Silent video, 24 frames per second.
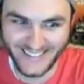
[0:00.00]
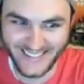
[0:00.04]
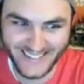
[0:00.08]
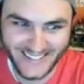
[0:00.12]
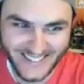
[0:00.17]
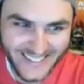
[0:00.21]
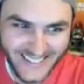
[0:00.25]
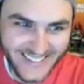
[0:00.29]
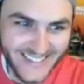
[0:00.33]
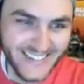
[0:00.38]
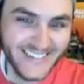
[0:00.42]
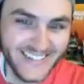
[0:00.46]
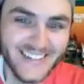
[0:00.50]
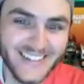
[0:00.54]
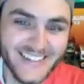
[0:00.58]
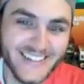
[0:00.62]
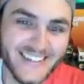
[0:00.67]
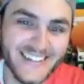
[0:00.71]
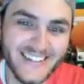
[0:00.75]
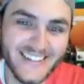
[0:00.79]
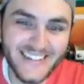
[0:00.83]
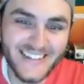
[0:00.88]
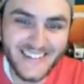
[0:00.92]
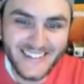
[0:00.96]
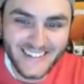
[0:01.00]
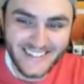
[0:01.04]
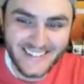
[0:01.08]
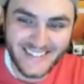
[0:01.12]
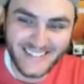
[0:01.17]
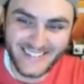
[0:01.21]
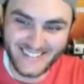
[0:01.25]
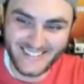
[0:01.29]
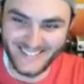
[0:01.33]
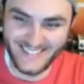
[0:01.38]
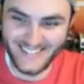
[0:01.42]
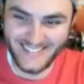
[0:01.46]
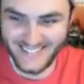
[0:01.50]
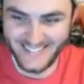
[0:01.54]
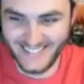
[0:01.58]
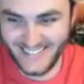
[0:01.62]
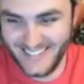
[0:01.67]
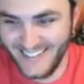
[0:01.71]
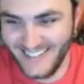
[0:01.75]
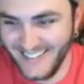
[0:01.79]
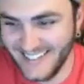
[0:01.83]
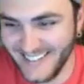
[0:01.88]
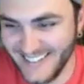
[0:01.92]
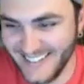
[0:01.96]

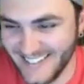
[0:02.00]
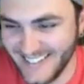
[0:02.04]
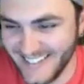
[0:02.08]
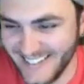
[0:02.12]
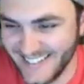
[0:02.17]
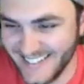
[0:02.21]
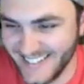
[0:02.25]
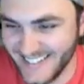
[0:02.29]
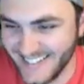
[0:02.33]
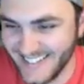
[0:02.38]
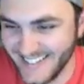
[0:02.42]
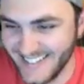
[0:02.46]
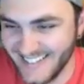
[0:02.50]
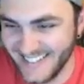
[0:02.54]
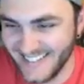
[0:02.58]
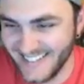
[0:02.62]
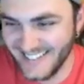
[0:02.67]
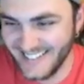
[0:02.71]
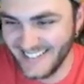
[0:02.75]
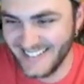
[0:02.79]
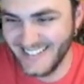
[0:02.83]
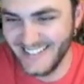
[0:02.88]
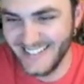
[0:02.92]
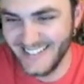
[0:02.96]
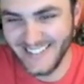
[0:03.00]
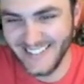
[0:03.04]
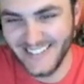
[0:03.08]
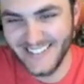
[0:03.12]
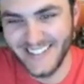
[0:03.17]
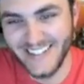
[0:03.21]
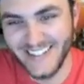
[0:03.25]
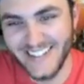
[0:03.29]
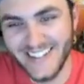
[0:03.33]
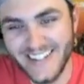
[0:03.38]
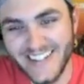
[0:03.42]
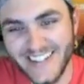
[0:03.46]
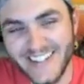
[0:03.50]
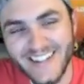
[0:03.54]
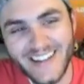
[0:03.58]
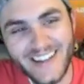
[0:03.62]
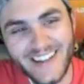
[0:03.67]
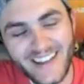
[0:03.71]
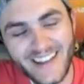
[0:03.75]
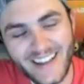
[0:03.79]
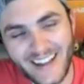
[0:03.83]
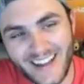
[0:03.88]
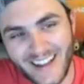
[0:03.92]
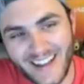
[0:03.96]

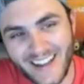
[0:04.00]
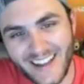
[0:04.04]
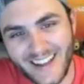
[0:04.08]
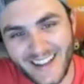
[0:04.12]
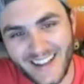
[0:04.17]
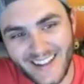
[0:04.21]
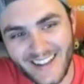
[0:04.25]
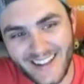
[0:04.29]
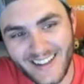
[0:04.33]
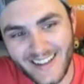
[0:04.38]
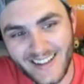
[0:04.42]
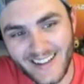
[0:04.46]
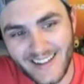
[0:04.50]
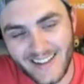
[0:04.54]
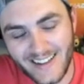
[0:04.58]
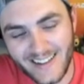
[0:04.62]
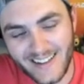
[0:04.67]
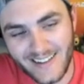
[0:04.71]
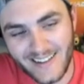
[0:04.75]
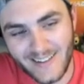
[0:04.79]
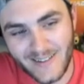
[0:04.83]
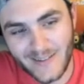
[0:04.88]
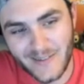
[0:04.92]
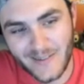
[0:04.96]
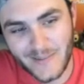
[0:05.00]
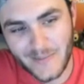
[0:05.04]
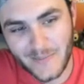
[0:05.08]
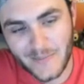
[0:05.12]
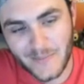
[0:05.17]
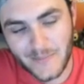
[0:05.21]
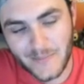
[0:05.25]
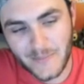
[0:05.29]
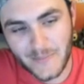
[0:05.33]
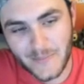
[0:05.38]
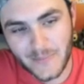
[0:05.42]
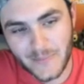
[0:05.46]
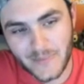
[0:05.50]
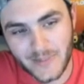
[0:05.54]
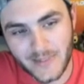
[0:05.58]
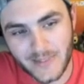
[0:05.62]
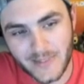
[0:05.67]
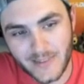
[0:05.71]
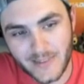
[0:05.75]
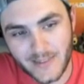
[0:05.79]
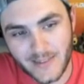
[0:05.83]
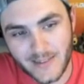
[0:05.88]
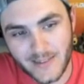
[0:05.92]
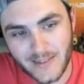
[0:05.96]

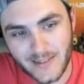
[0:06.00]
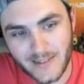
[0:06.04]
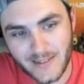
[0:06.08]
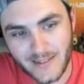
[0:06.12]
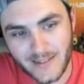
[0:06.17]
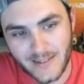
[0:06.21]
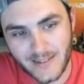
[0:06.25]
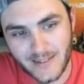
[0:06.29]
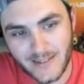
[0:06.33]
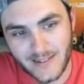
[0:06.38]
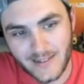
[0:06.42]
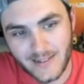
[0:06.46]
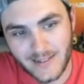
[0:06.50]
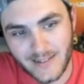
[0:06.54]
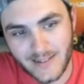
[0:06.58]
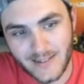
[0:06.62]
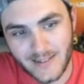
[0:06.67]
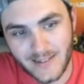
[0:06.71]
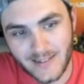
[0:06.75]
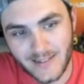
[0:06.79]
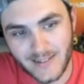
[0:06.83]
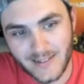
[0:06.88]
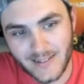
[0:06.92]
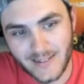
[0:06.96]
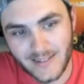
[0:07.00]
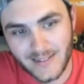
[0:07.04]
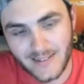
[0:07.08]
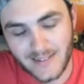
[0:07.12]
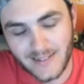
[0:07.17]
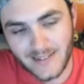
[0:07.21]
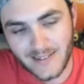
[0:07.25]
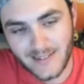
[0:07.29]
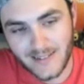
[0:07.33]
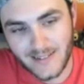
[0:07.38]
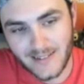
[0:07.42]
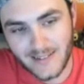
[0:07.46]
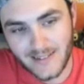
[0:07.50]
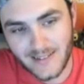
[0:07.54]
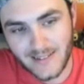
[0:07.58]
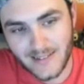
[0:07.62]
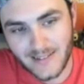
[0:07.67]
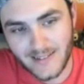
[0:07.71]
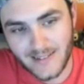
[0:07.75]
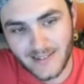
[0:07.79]
The person shown says nothing.